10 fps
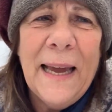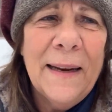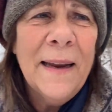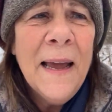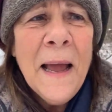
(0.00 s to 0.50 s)

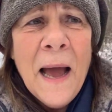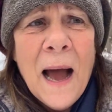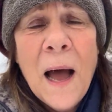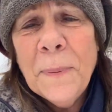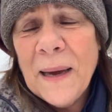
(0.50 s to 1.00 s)
And
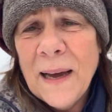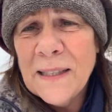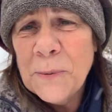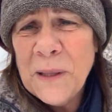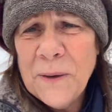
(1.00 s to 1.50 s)
I'll be
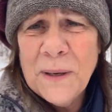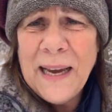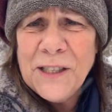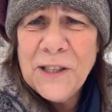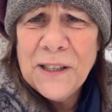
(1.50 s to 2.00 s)
honest with you,
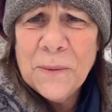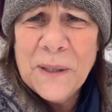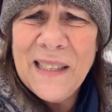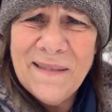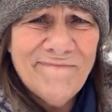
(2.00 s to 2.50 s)
last year
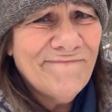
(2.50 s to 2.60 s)
was a